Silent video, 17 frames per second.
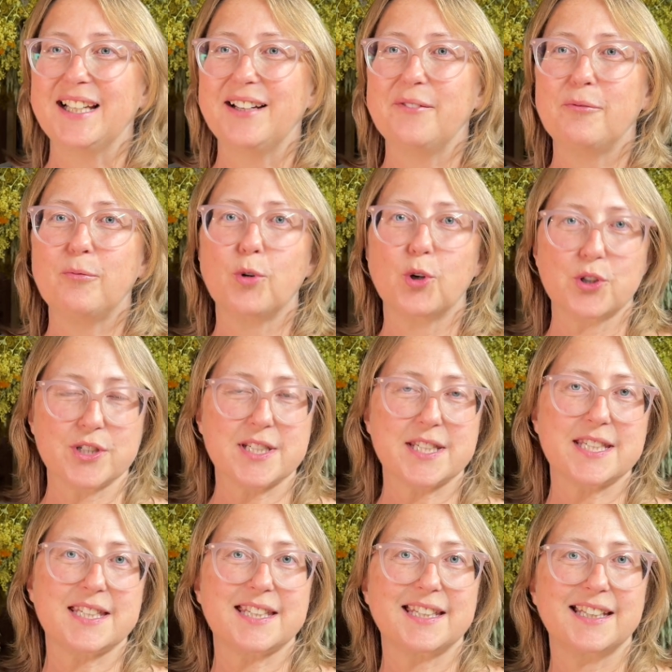
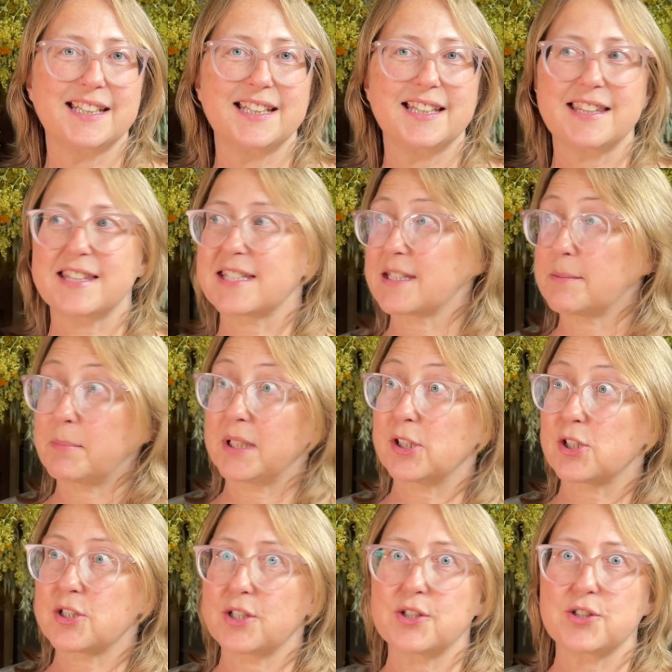once there's a bit of
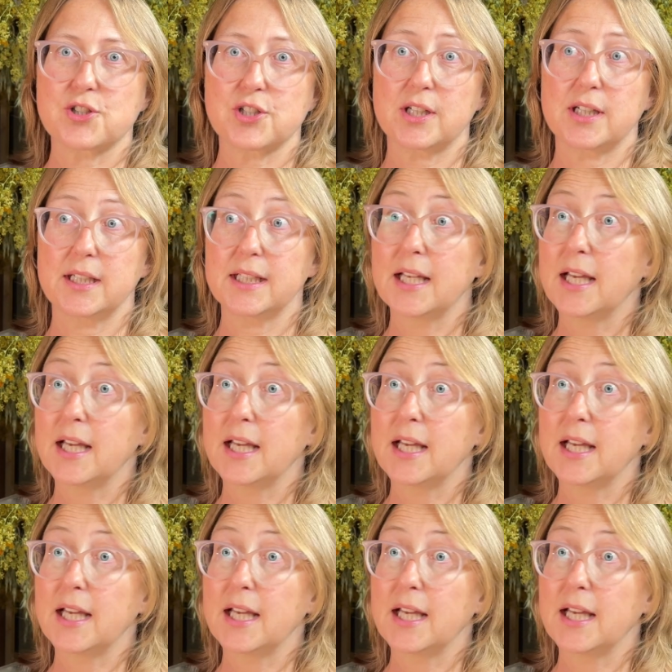sunshine.